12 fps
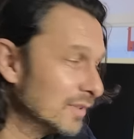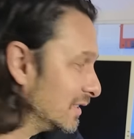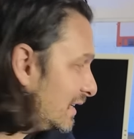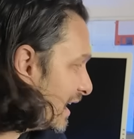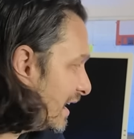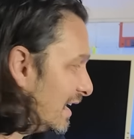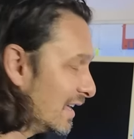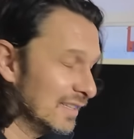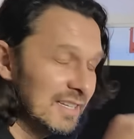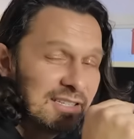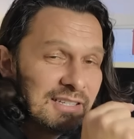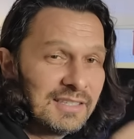Well, today,
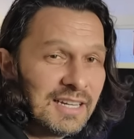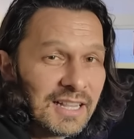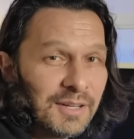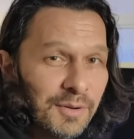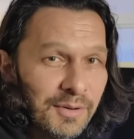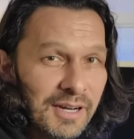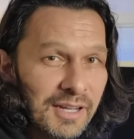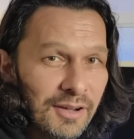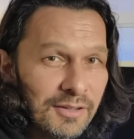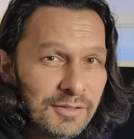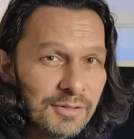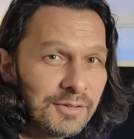that's exactly what we're going to
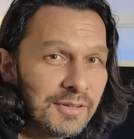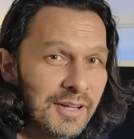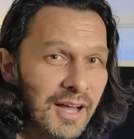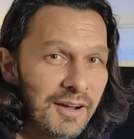go to.